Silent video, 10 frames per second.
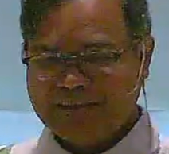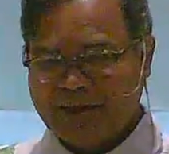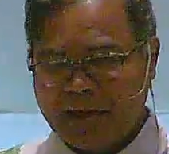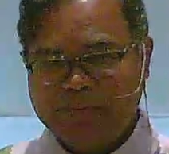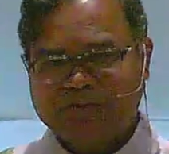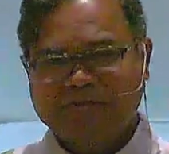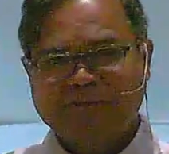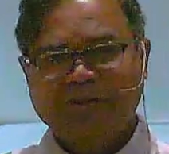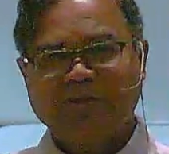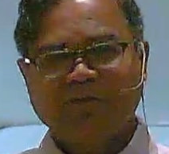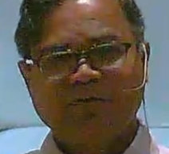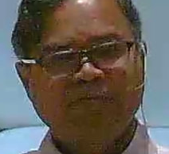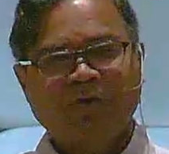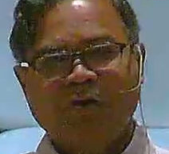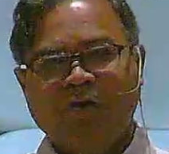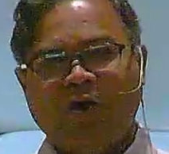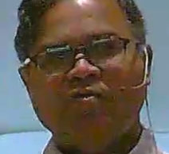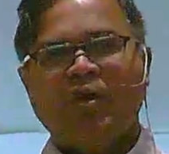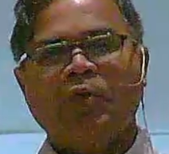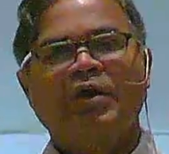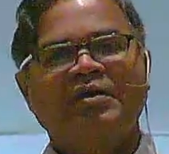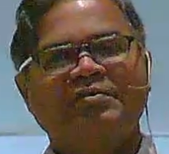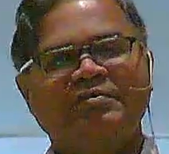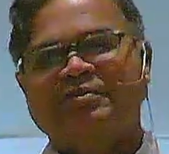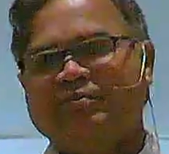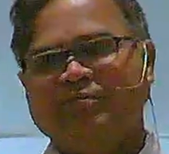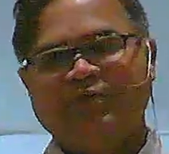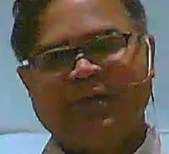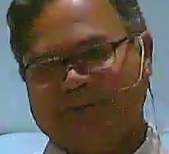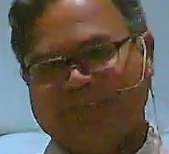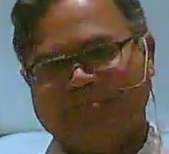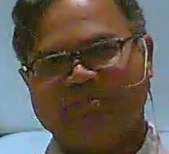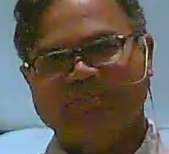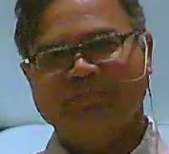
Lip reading: is a representative of our worst fear.